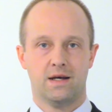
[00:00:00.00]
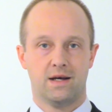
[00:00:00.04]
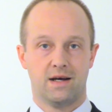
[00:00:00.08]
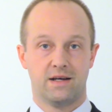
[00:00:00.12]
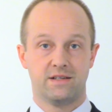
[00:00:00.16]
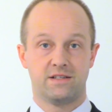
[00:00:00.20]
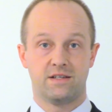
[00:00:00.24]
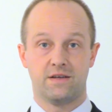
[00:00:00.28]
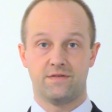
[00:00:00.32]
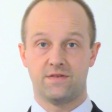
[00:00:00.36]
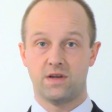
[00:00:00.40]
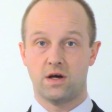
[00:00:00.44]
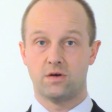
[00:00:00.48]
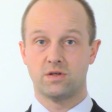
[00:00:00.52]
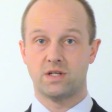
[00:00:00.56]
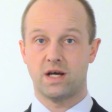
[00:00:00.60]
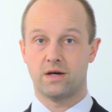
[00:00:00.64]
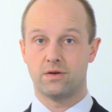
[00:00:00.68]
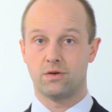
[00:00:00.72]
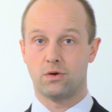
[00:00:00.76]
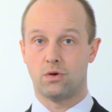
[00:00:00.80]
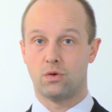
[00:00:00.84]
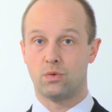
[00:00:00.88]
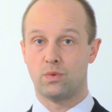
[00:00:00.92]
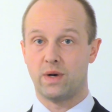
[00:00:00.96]
As you've no
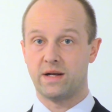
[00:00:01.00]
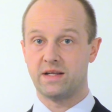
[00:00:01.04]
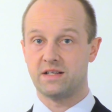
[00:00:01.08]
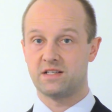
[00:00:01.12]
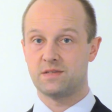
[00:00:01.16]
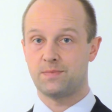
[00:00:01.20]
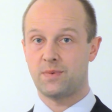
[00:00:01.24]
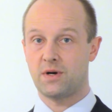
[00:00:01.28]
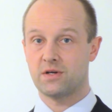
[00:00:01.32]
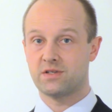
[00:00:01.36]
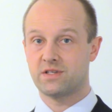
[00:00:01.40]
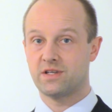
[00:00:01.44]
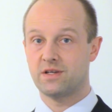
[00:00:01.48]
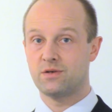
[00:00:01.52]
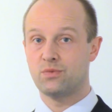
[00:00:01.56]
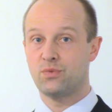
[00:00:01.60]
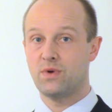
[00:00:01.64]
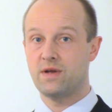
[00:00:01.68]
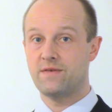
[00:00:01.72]
doubt already spotted,